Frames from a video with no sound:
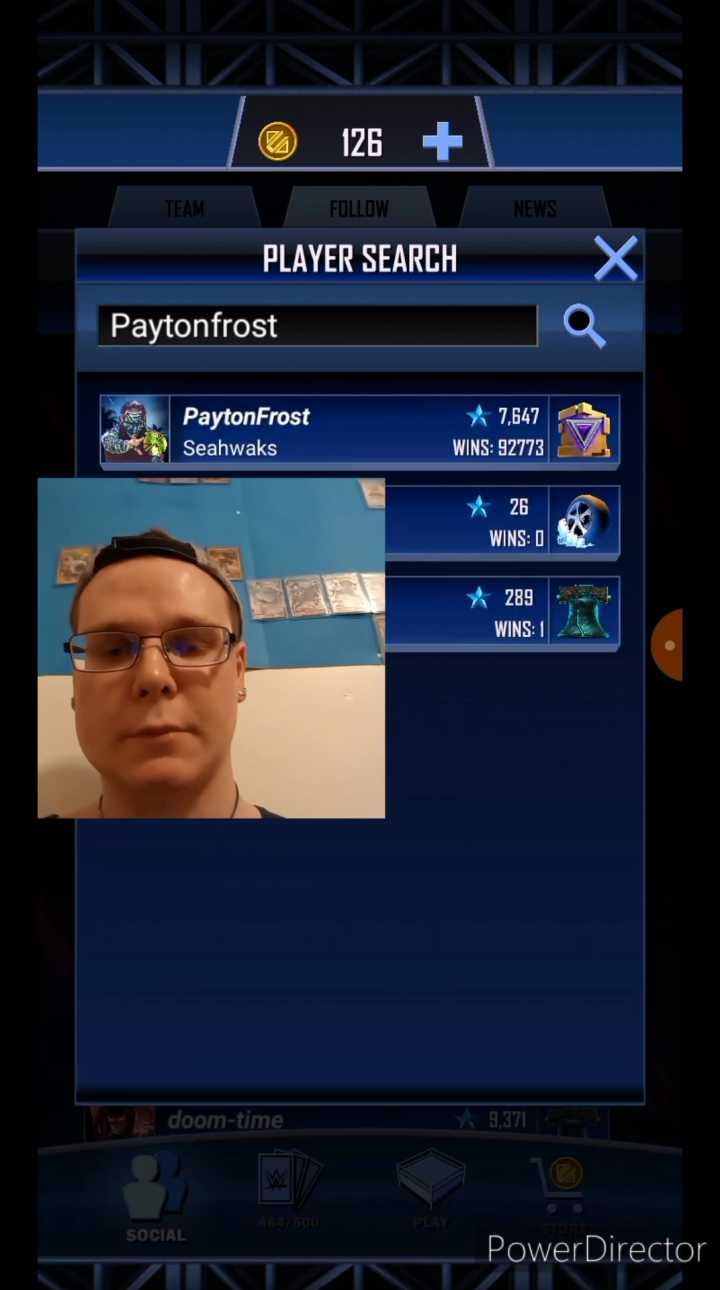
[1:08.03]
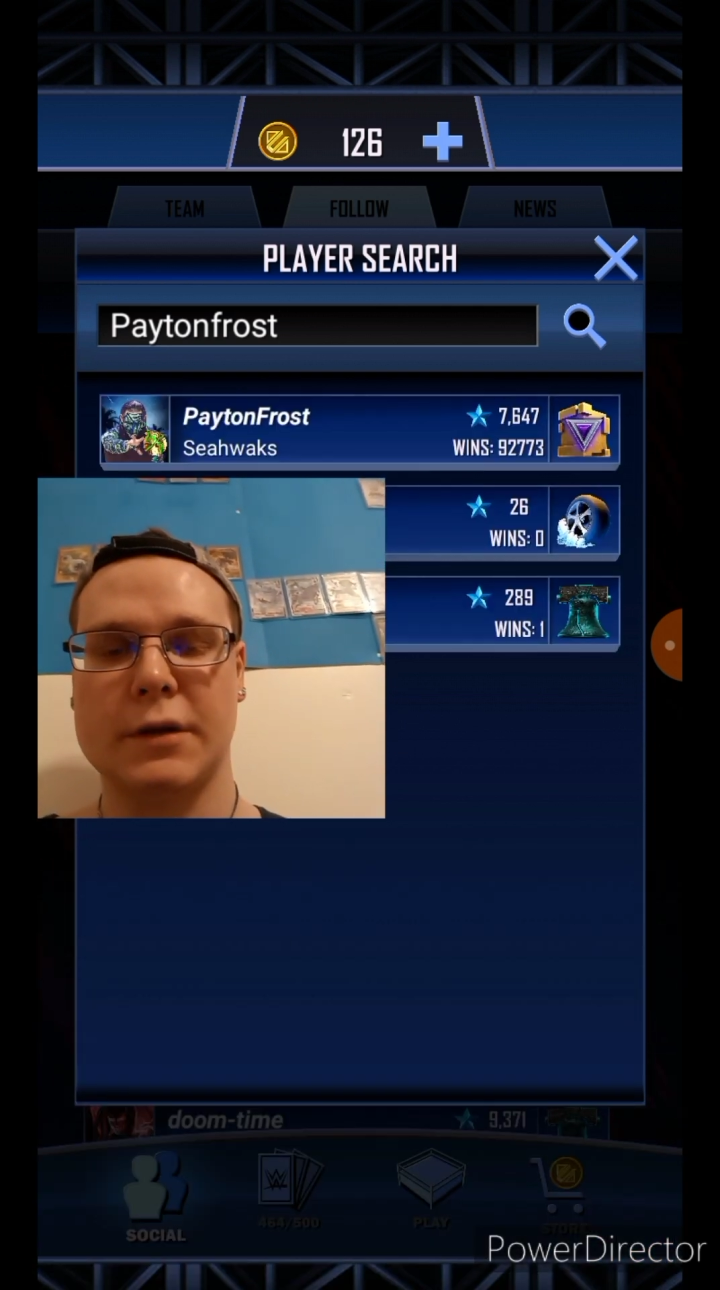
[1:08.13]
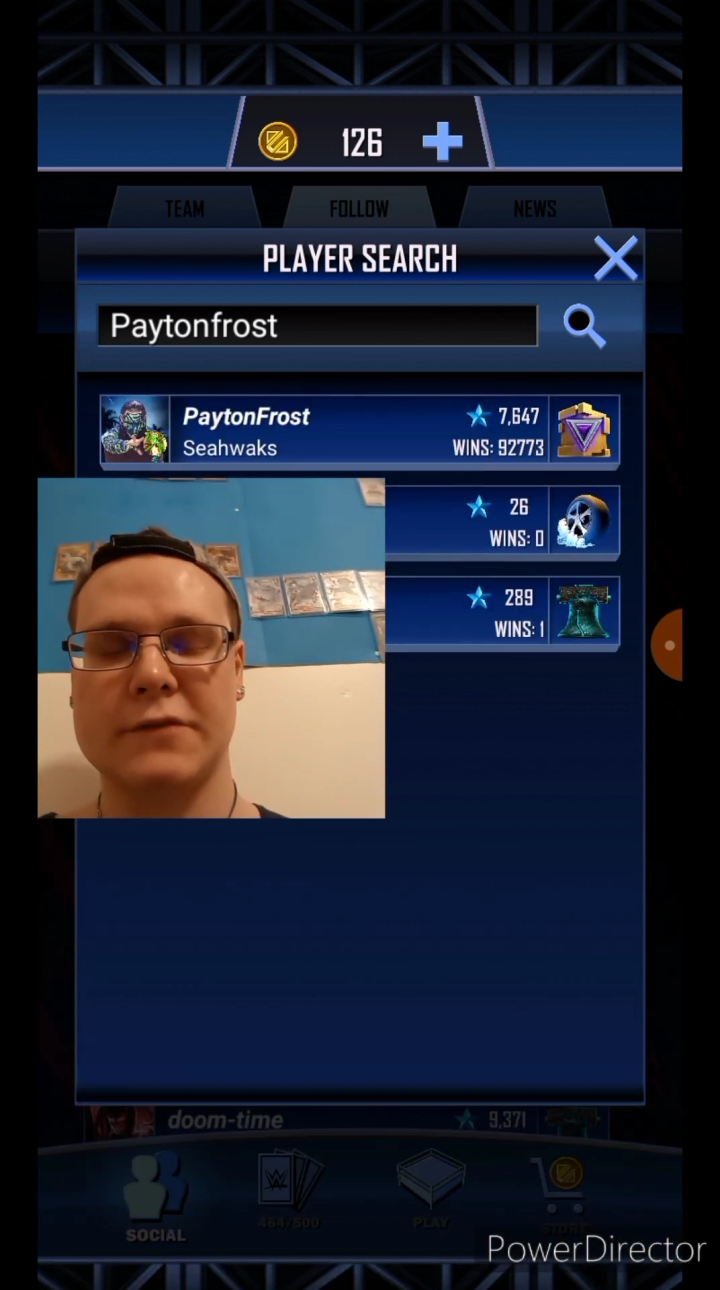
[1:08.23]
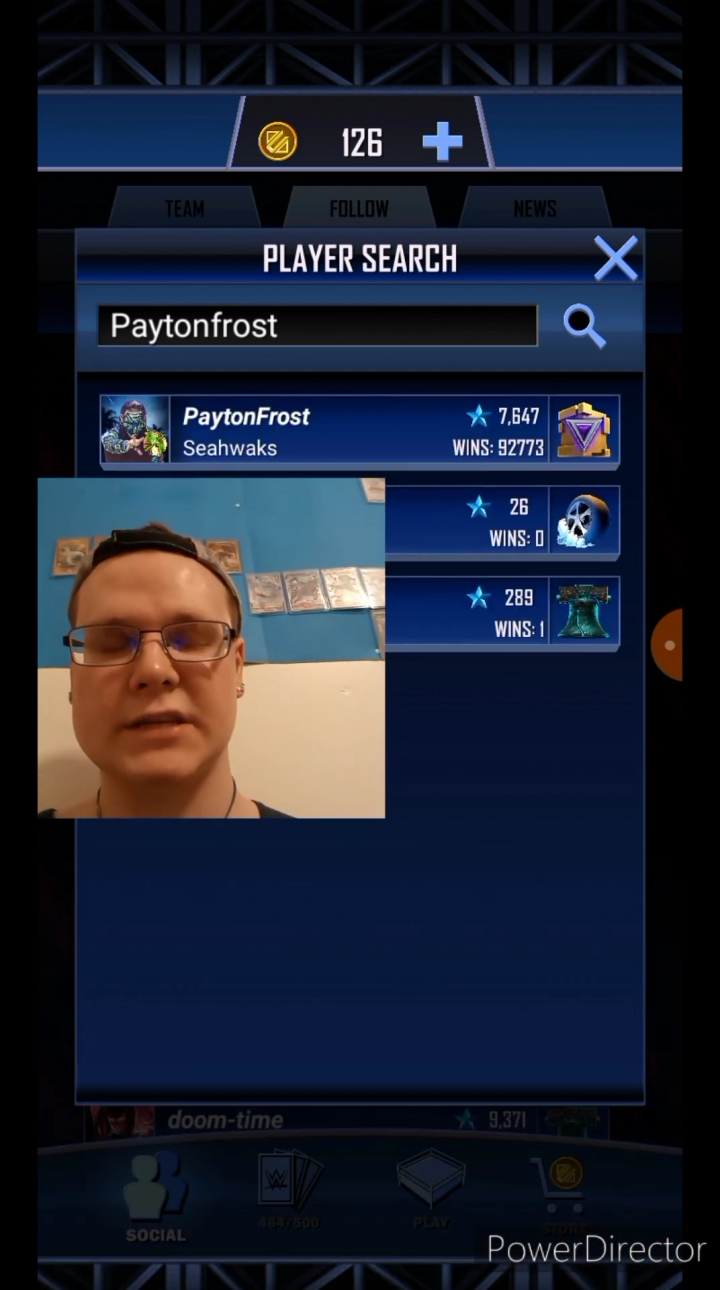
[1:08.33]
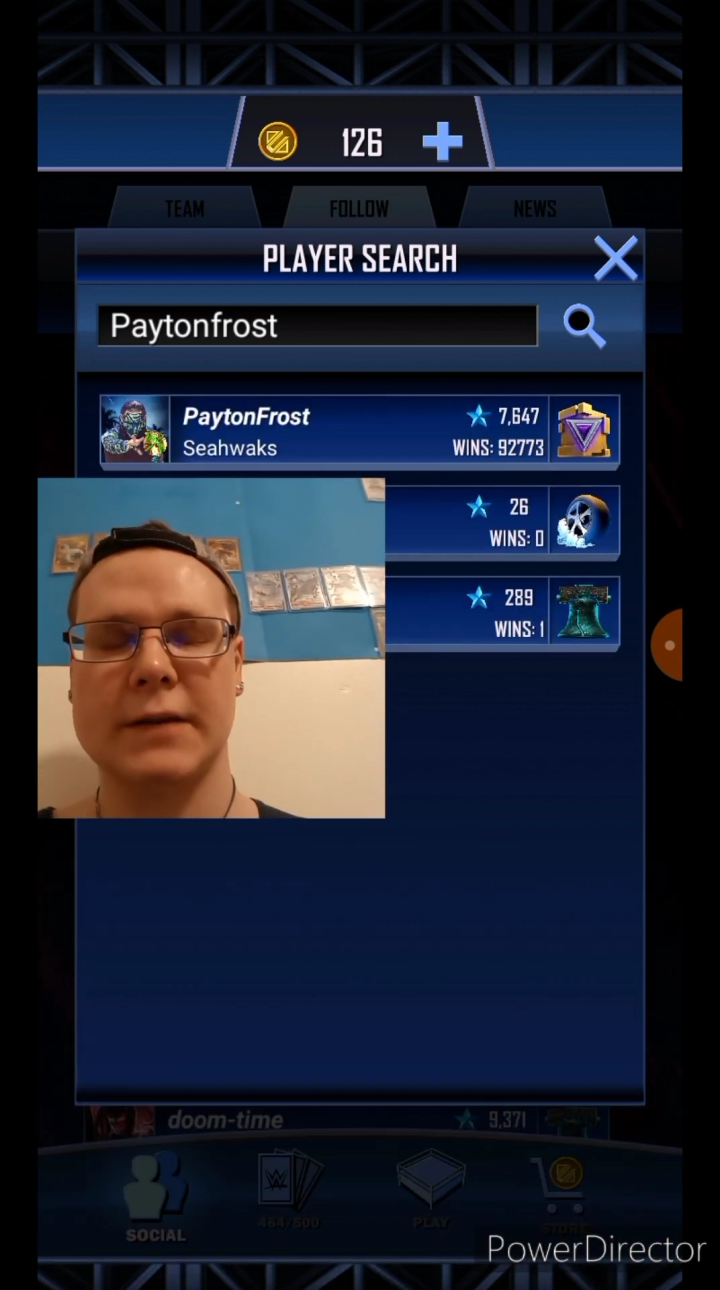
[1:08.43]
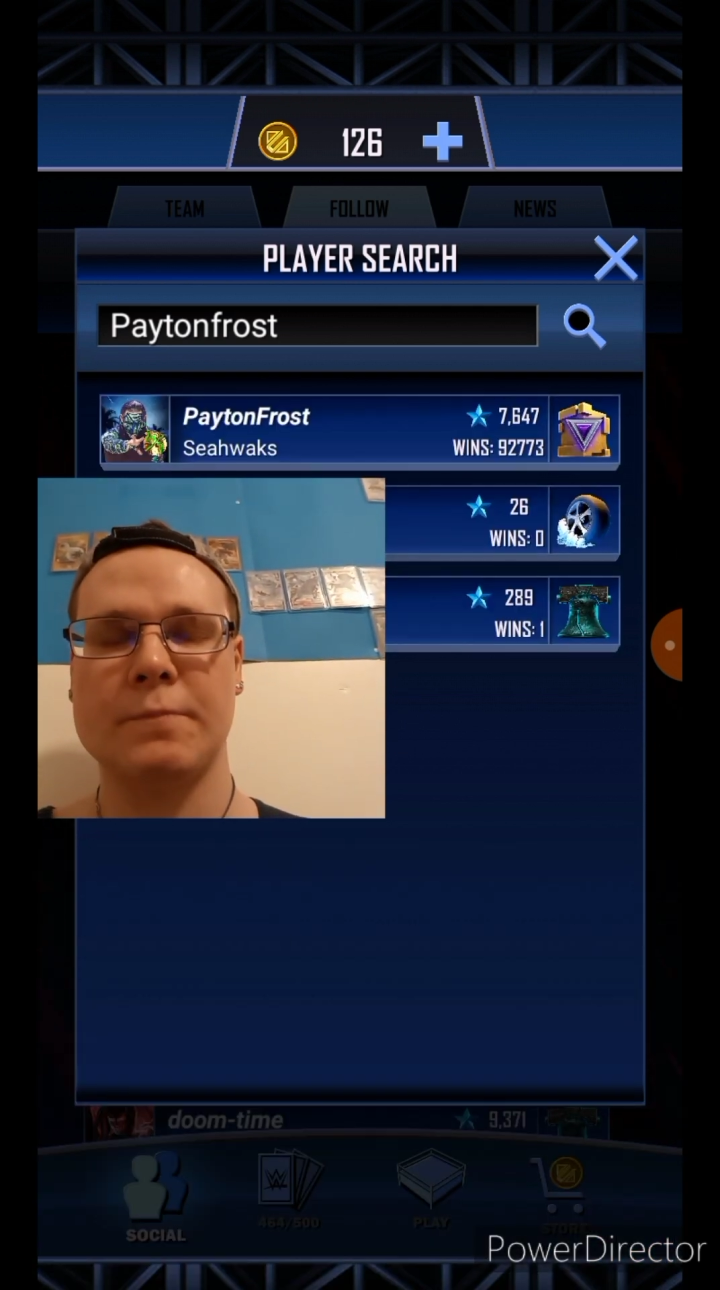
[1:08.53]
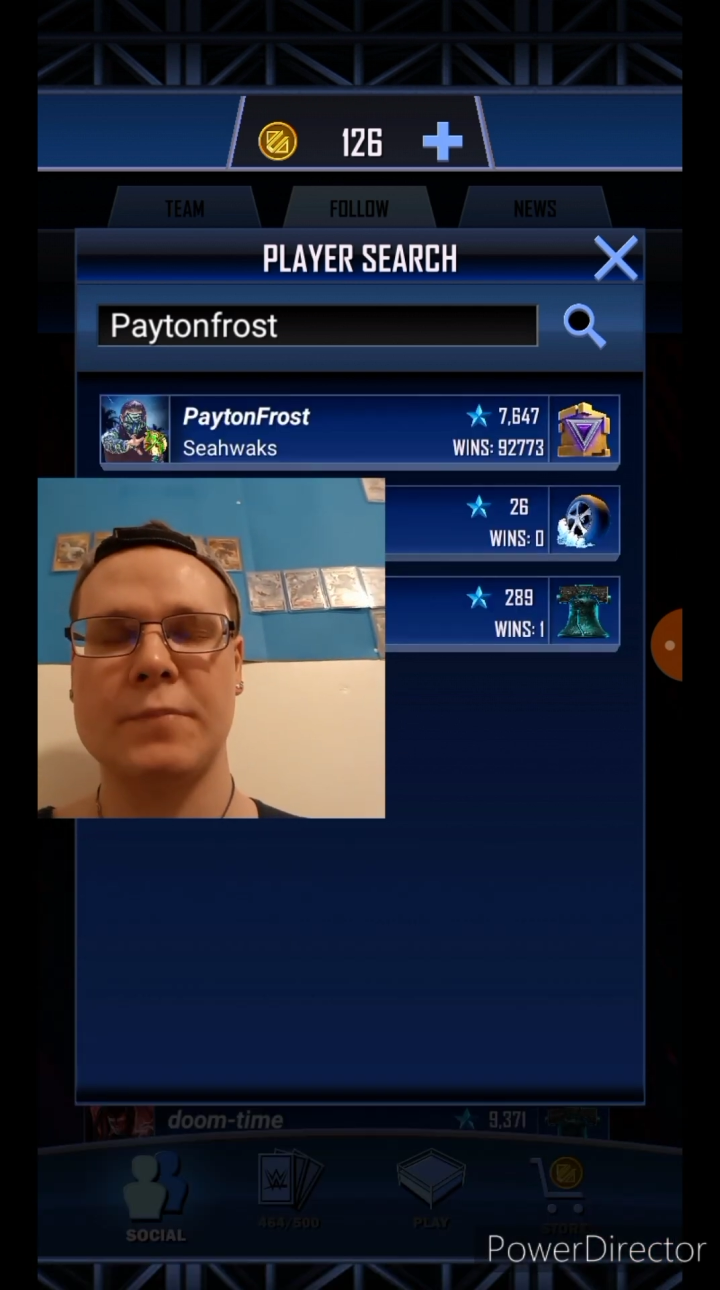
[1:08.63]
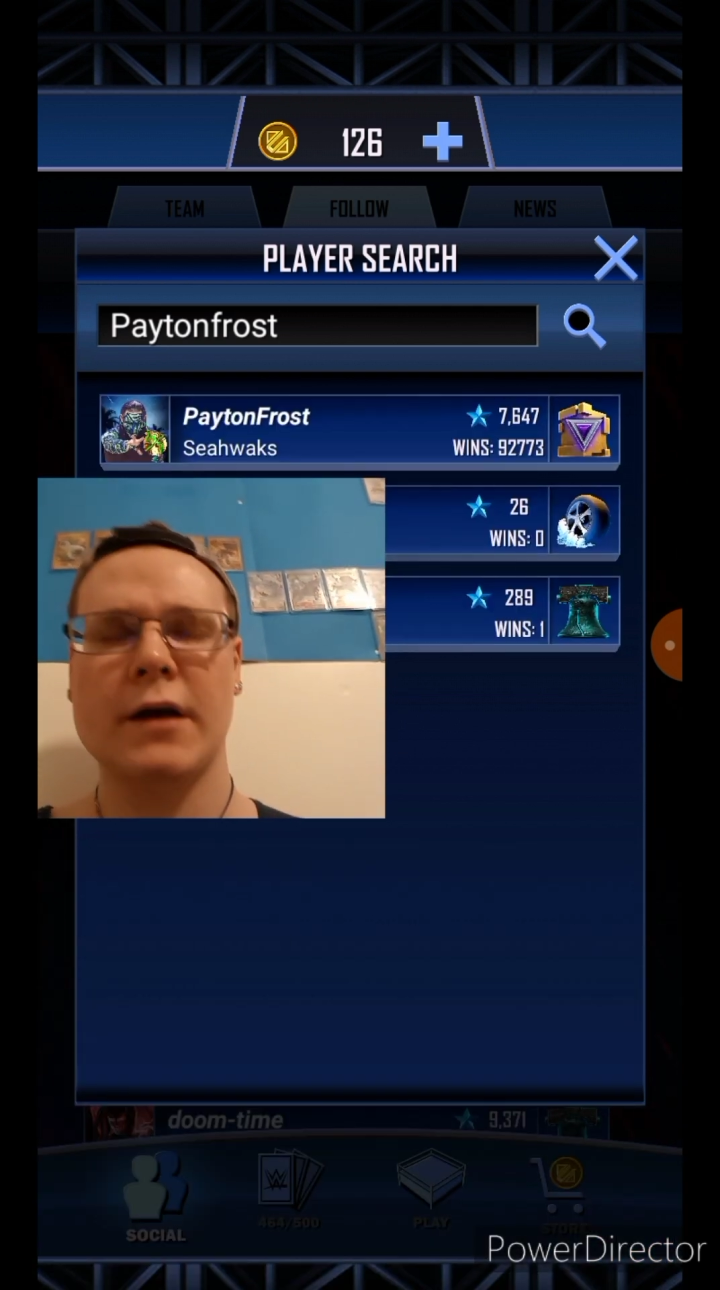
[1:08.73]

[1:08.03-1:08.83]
but if you type